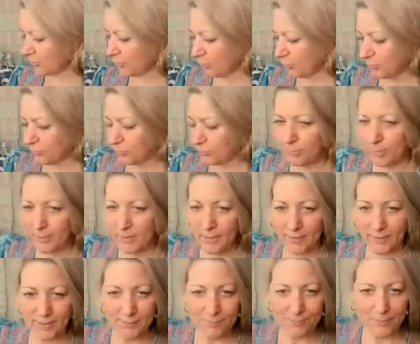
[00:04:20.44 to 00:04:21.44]
it's going to be
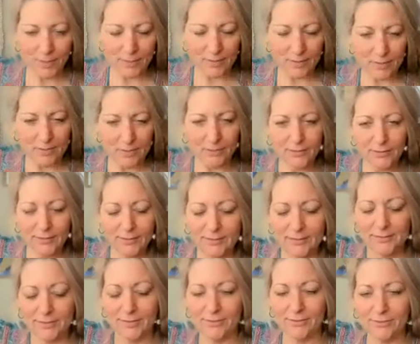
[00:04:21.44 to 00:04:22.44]
like,
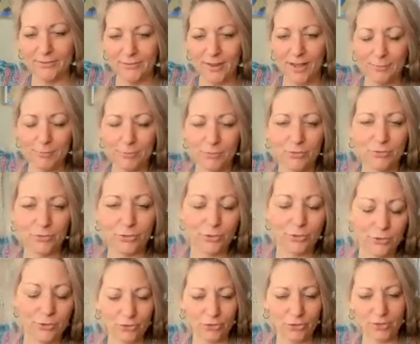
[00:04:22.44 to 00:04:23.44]
oh, stop
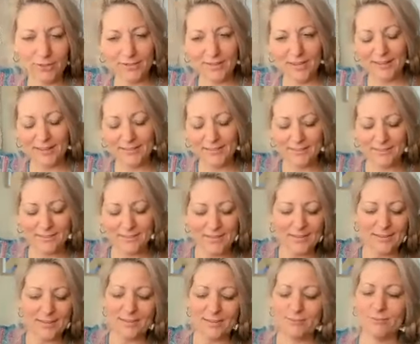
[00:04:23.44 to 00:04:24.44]
searching and
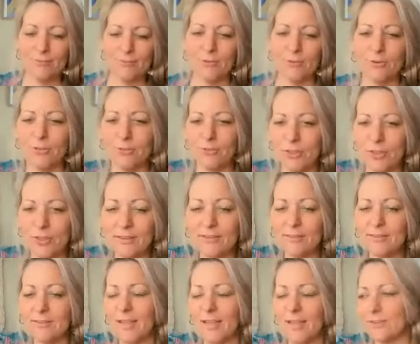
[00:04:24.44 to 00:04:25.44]
seeking for
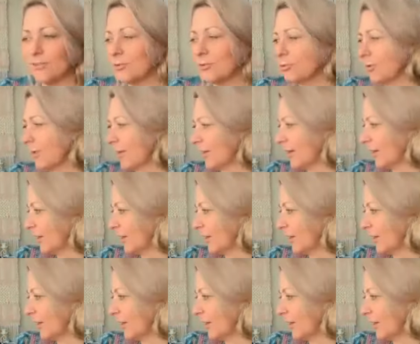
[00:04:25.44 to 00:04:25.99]
things that do not